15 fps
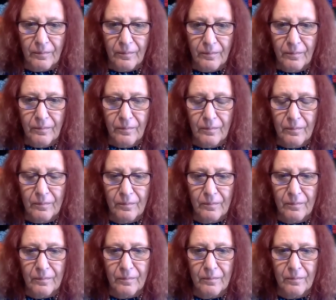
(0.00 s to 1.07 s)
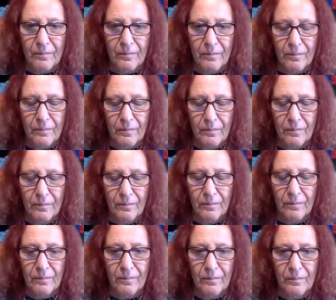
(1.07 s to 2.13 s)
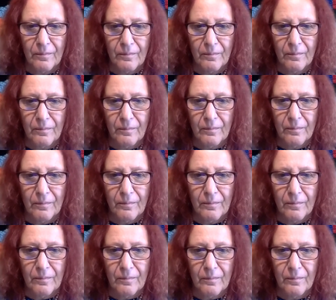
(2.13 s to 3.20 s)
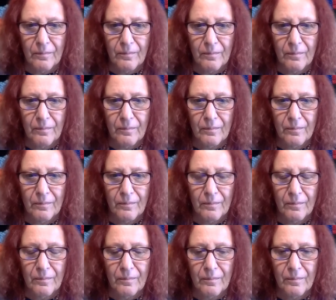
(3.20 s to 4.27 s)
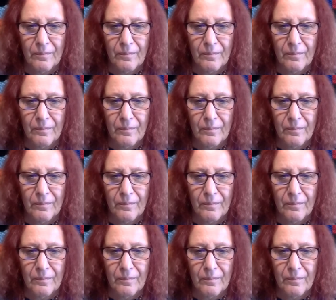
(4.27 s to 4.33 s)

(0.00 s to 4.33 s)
This person isn't speaking.